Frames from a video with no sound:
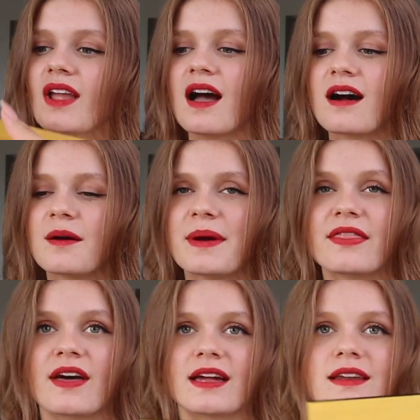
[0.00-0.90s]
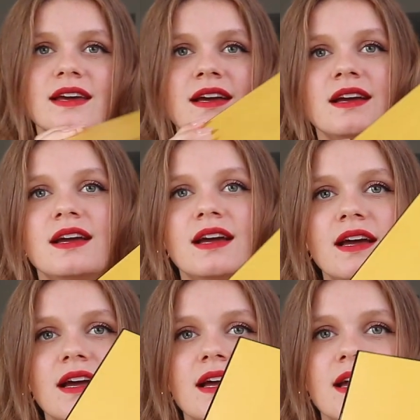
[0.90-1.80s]
And then
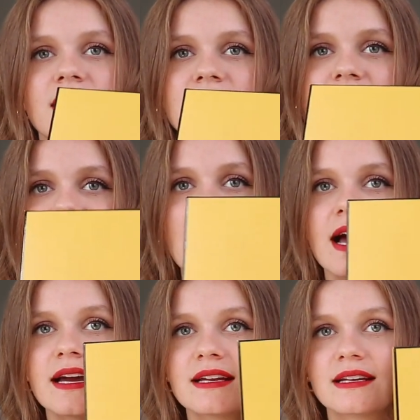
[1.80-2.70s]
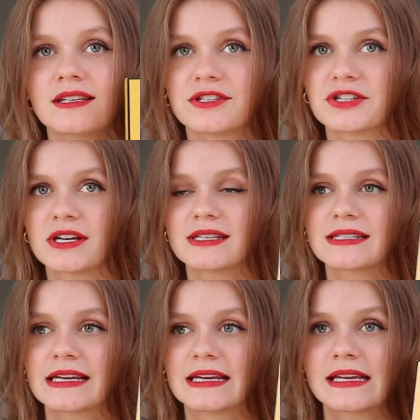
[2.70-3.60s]
inside it is just
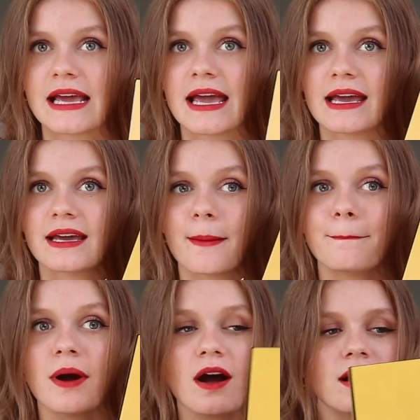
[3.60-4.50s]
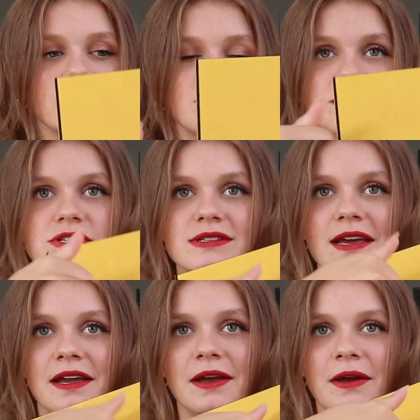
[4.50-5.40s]
in a box, which is
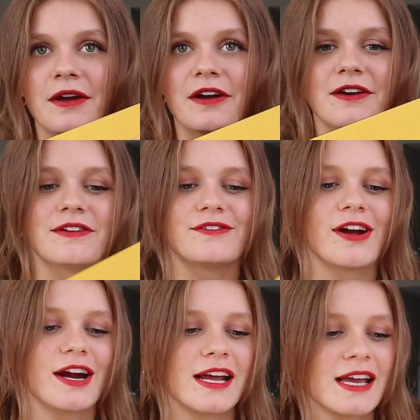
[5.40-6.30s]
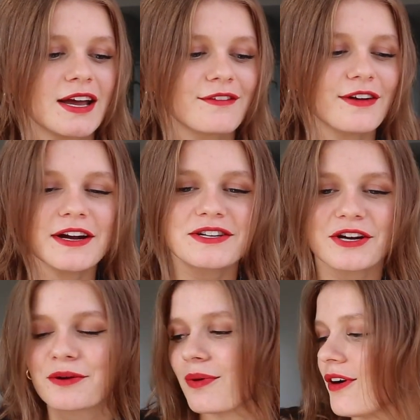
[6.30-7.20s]
like very
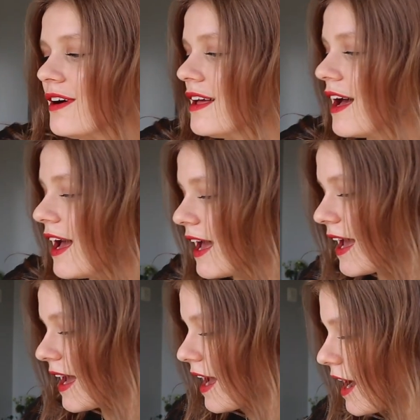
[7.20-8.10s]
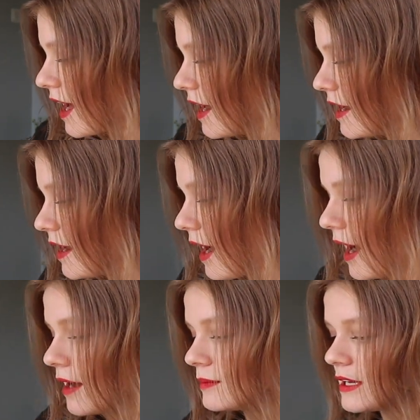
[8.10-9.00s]
durable, and
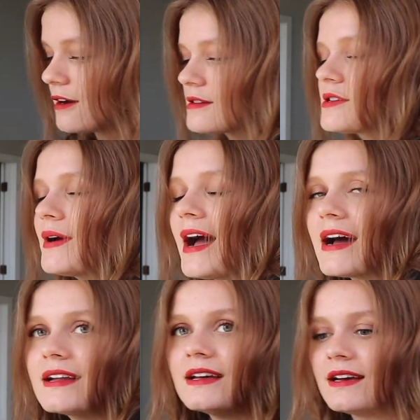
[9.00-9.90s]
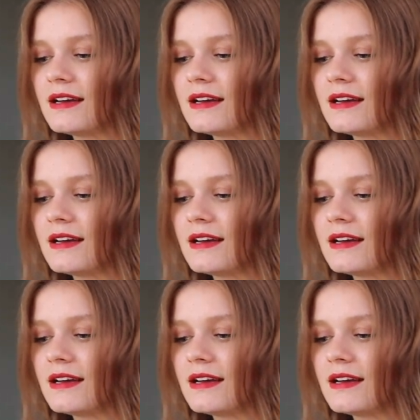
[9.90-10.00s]
it also had